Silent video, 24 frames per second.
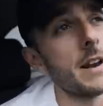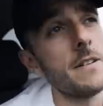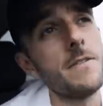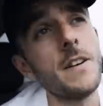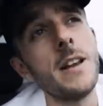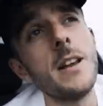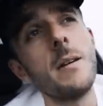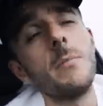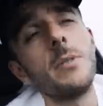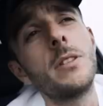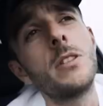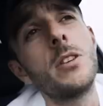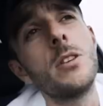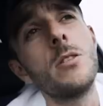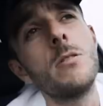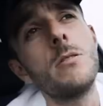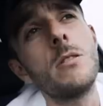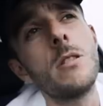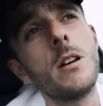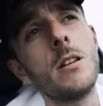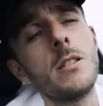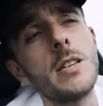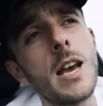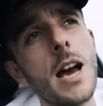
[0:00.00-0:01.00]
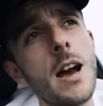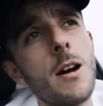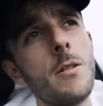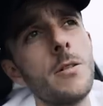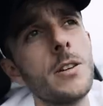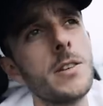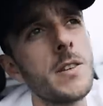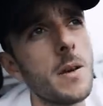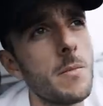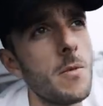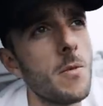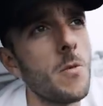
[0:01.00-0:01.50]
Benefit number two, those
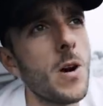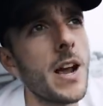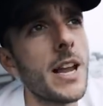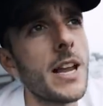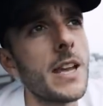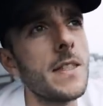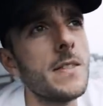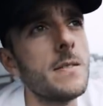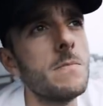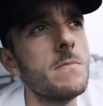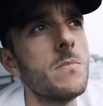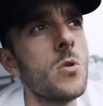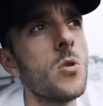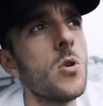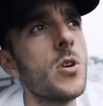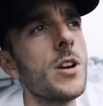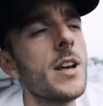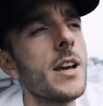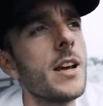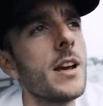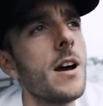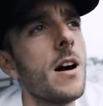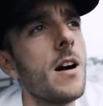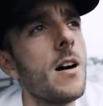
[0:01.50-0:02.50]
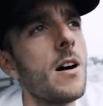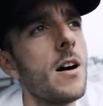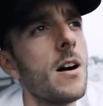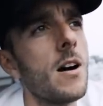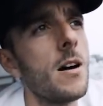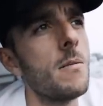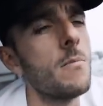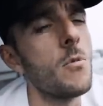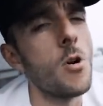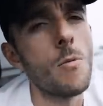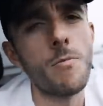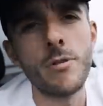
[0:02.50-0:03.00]
hours I'm awake in the morning
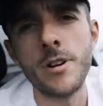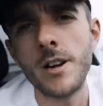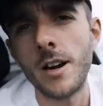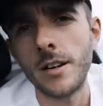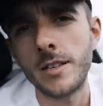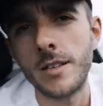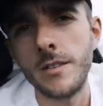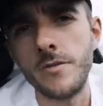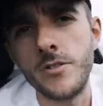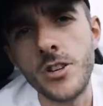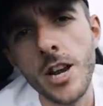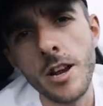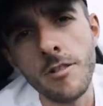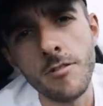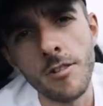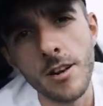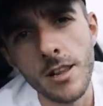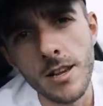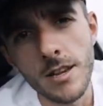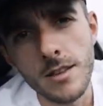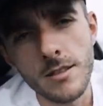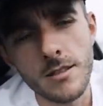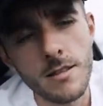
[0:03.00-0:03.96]
are more productive generally.